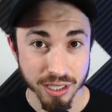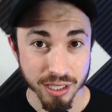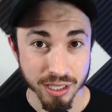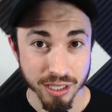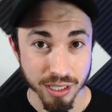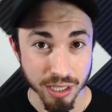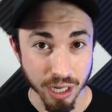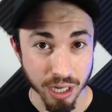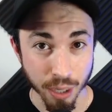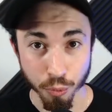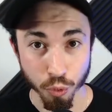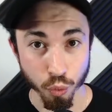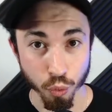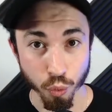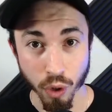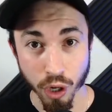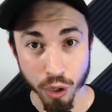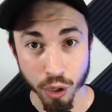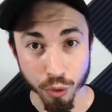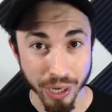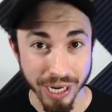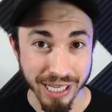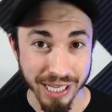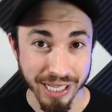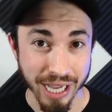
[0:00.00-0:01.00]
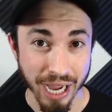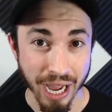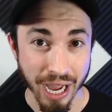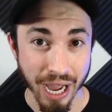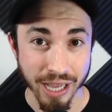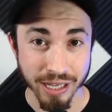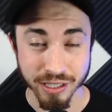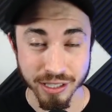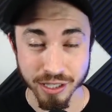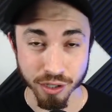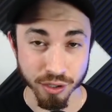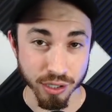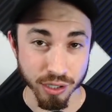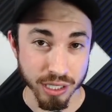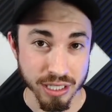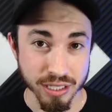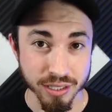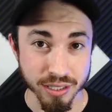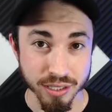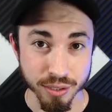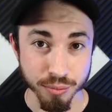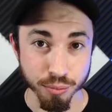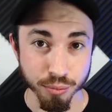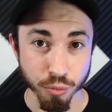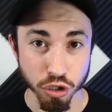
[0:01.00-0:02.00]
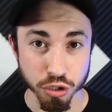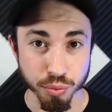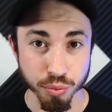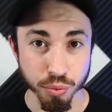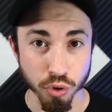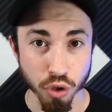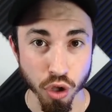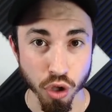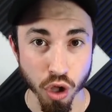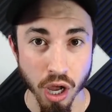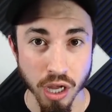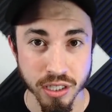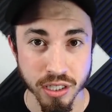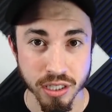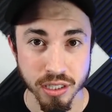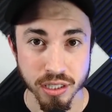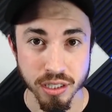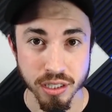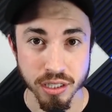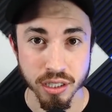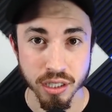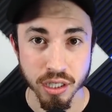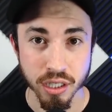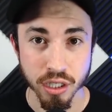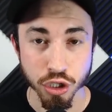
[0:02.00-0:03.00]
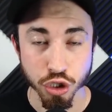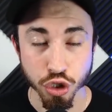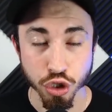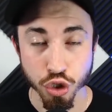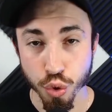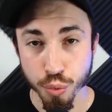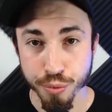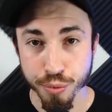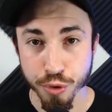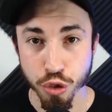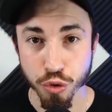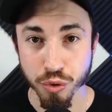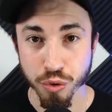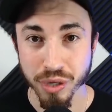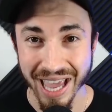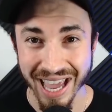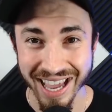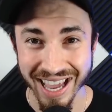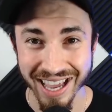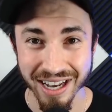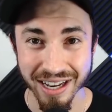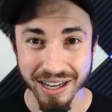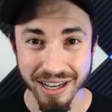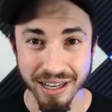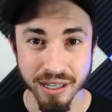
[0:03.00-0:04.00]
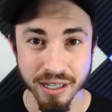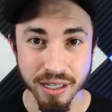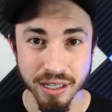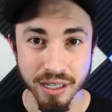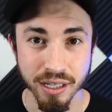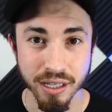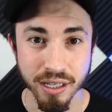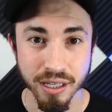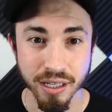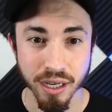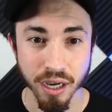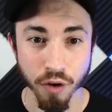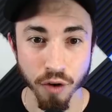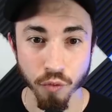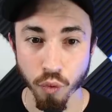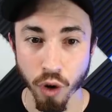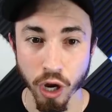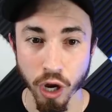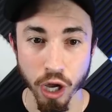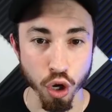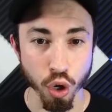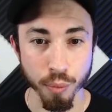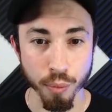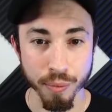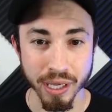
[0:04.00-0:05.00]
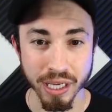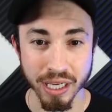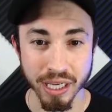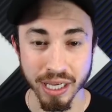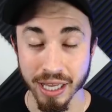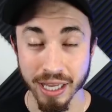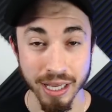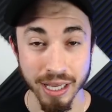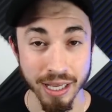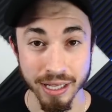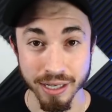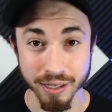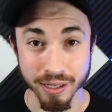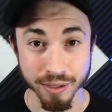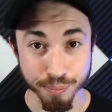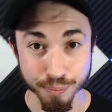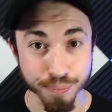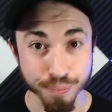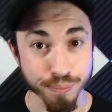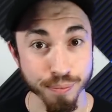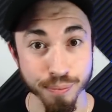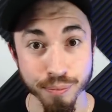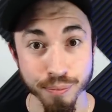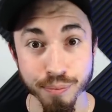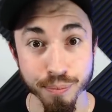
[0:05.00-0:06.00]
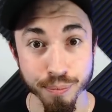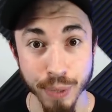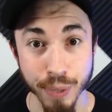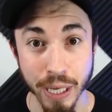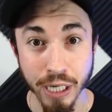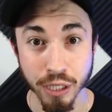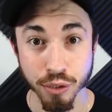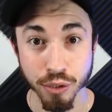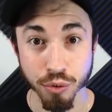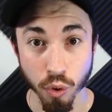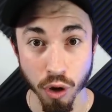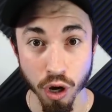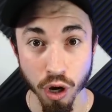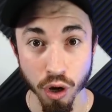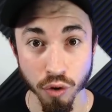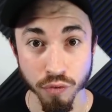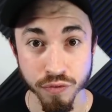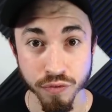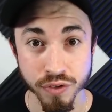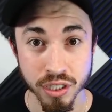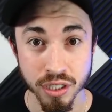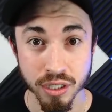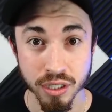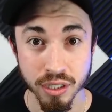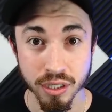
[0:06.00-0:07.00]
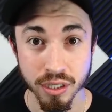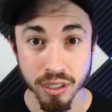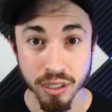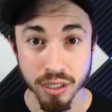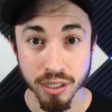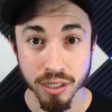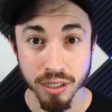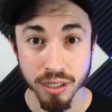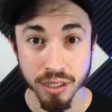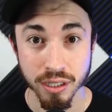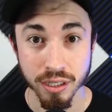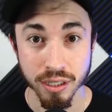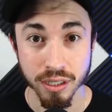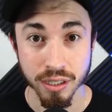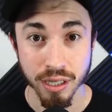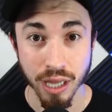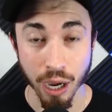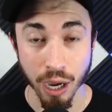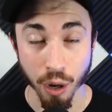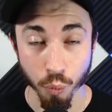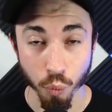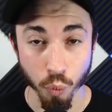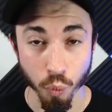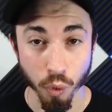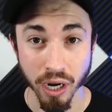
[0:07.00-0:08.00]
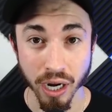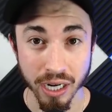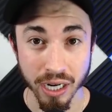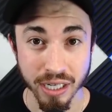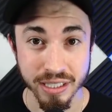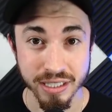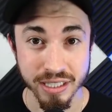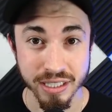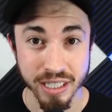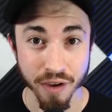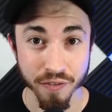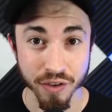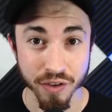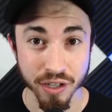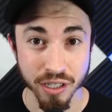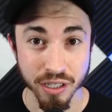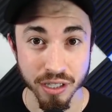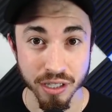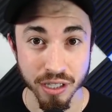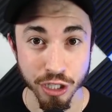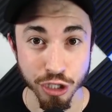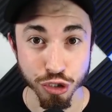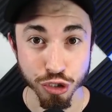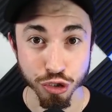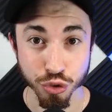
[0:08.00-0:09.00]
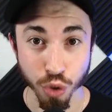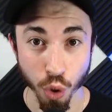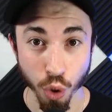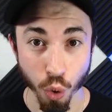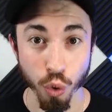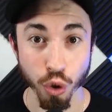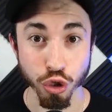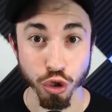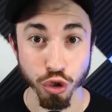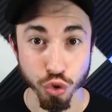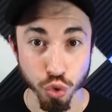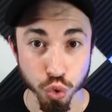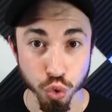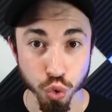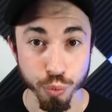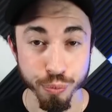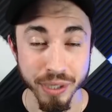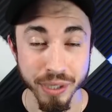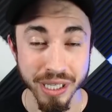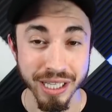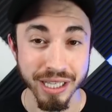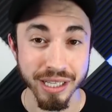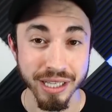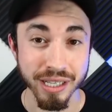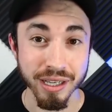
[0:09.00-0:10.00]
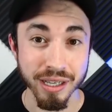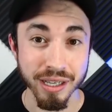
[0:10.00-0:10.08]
number one ranked guy until his multiple losses to Buchanan of Wyoming and, and Big 12s at 197 is going to be